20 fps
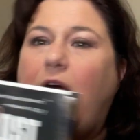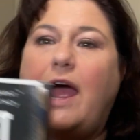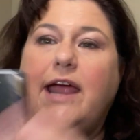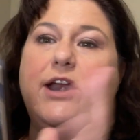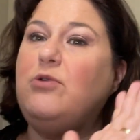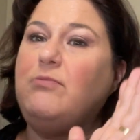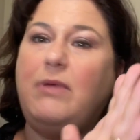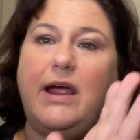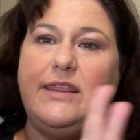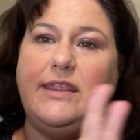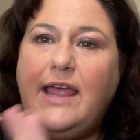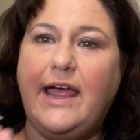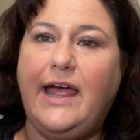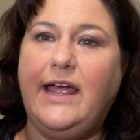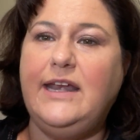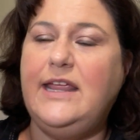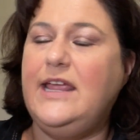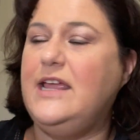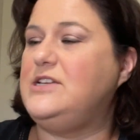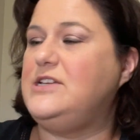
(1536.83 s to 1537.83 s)
I don't mind
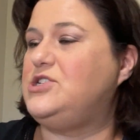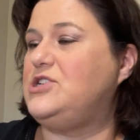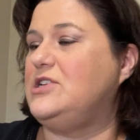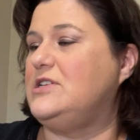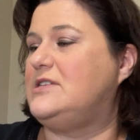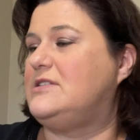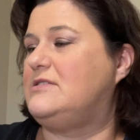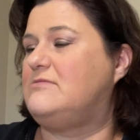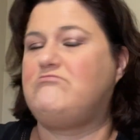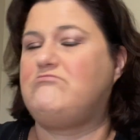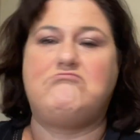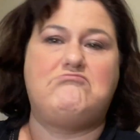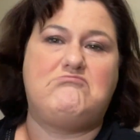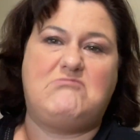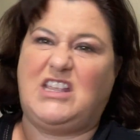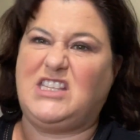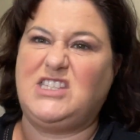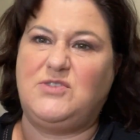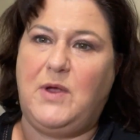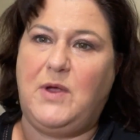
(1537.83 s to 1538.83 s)
that. It's just,
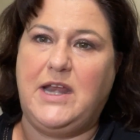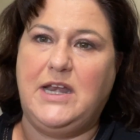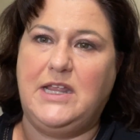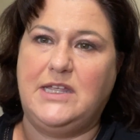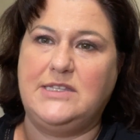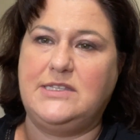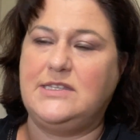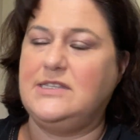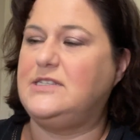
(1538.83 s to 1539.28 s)
that's the way it is.